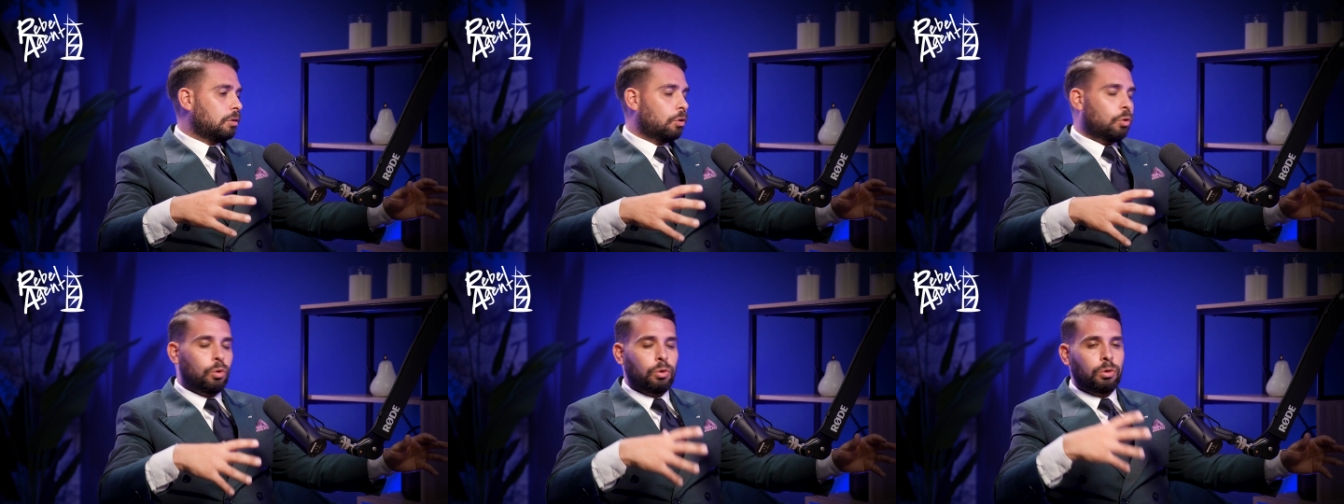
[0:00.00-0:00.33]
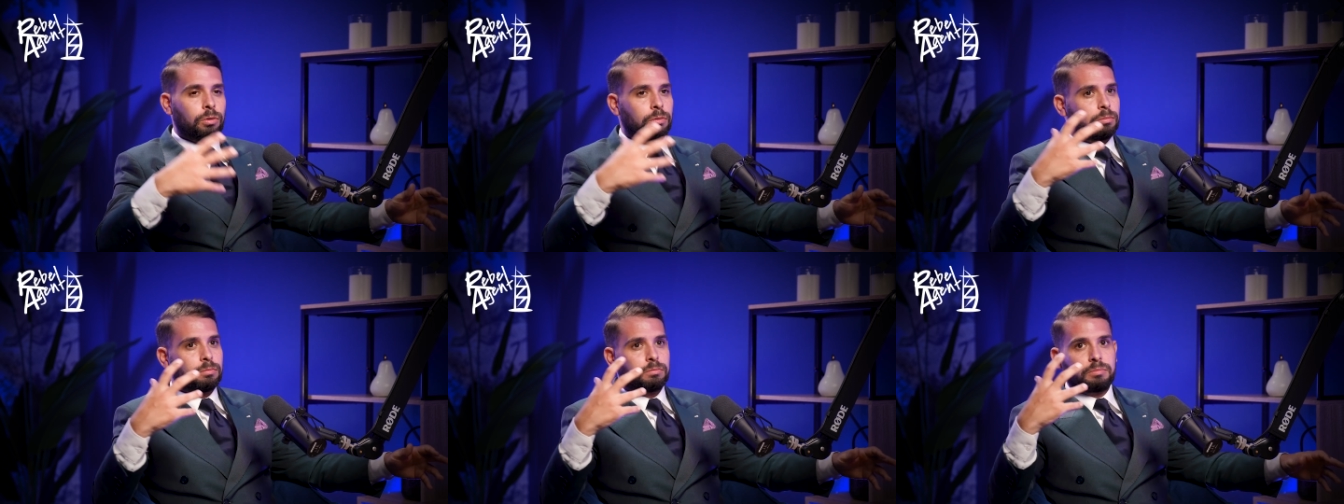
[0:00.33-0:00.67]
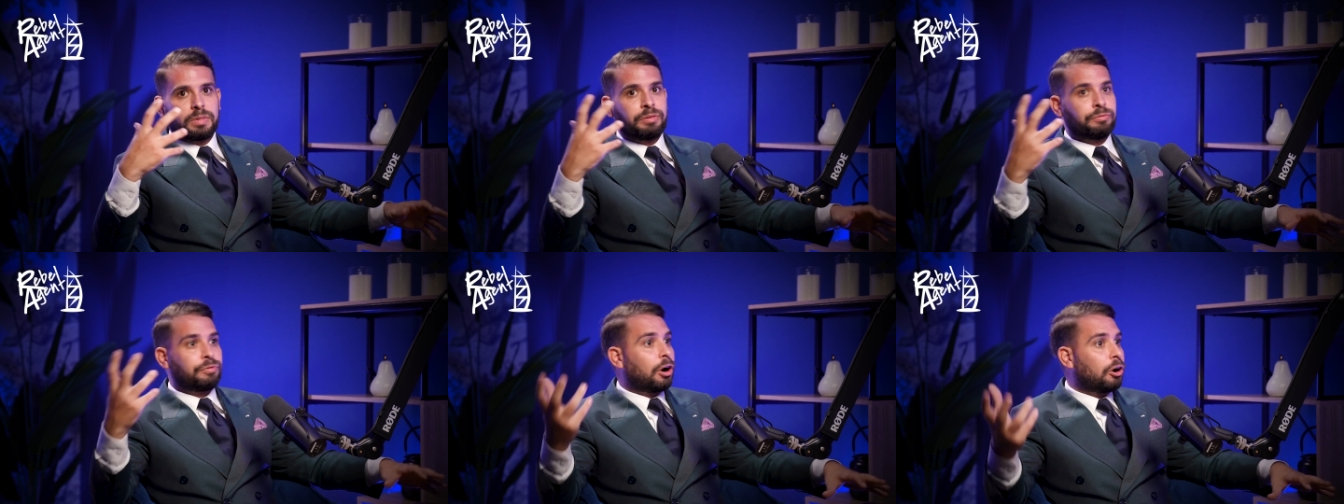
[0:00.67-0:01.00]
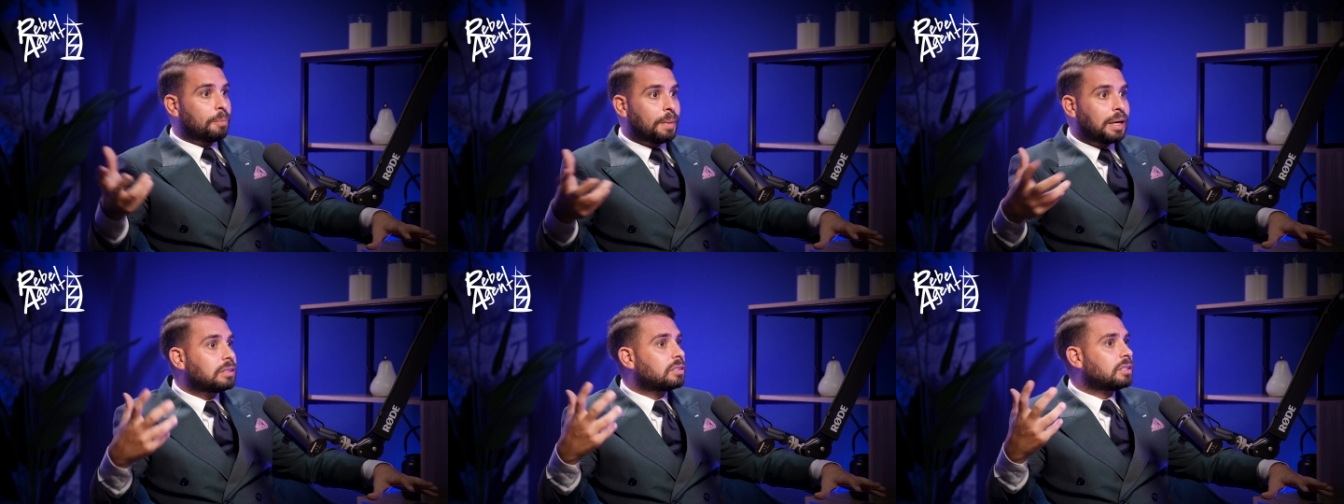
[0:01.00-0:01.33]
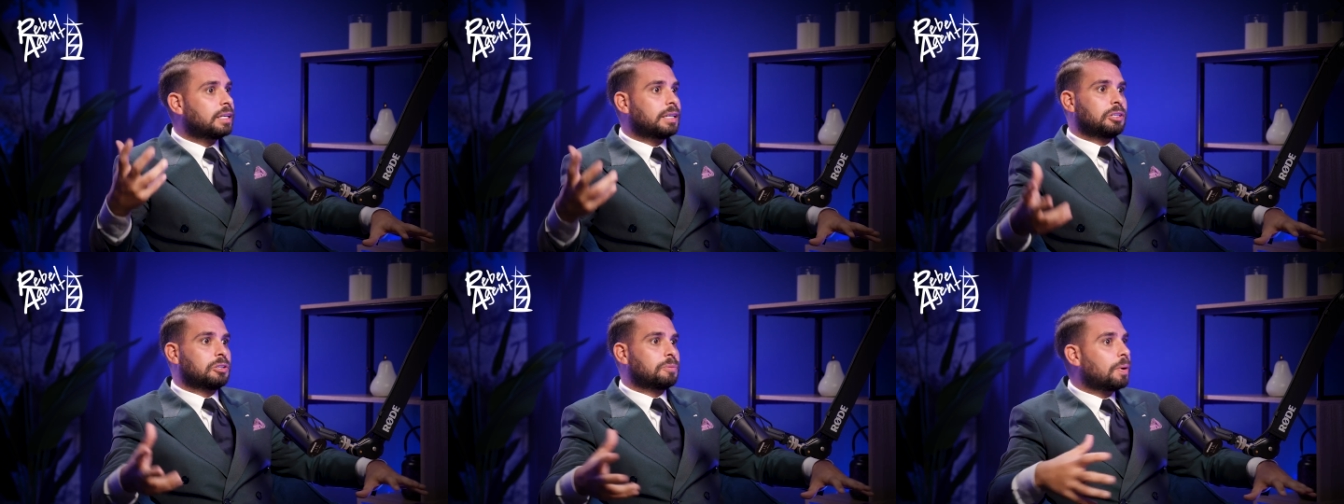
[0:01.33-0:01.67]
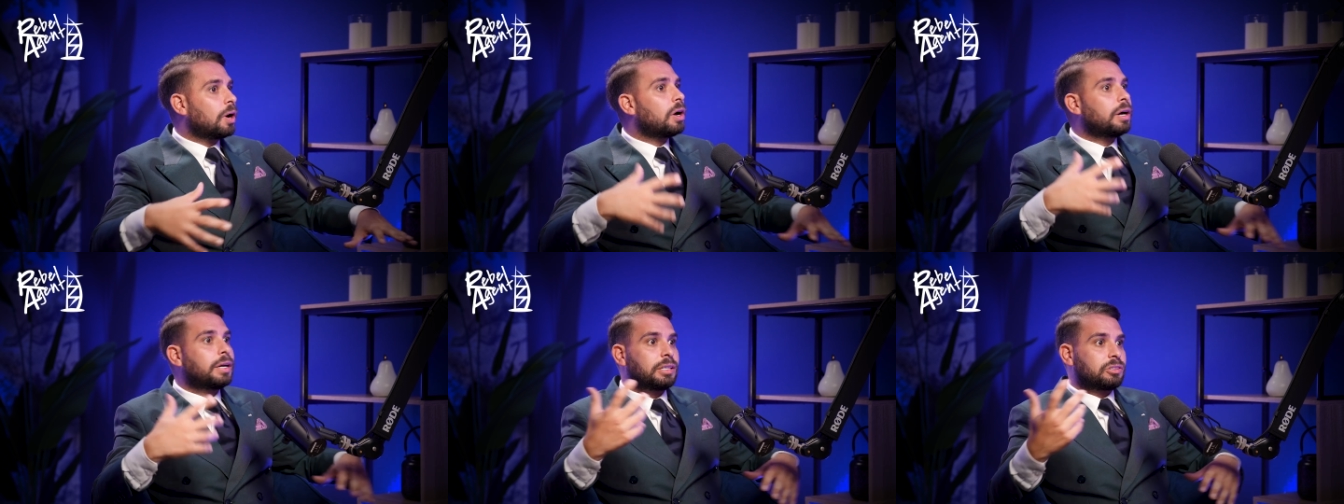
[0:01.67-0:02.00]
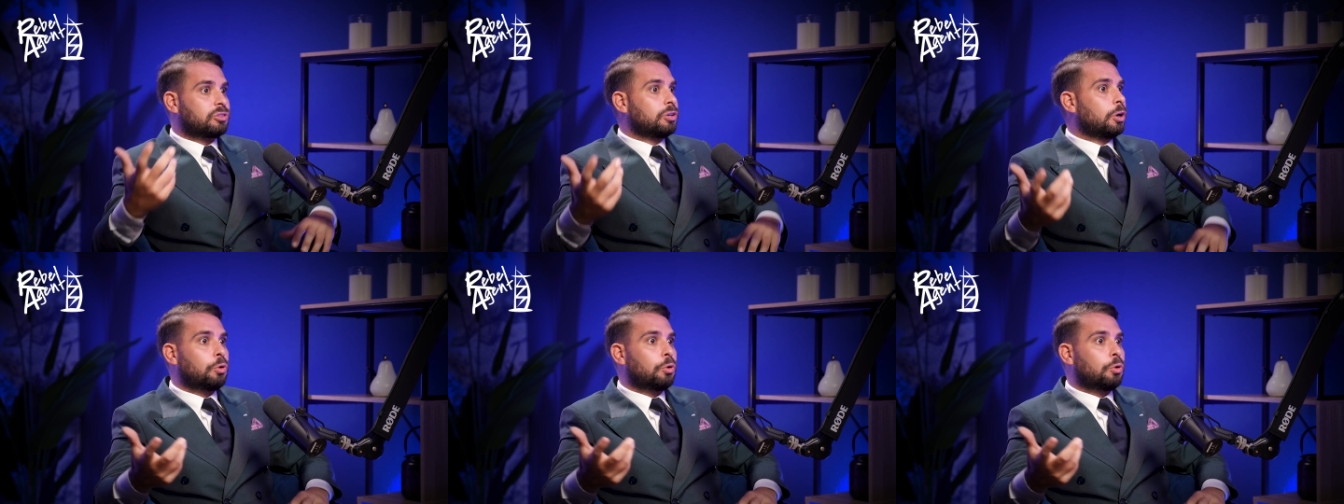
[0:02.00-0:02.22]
or environmentally in Dubai and it's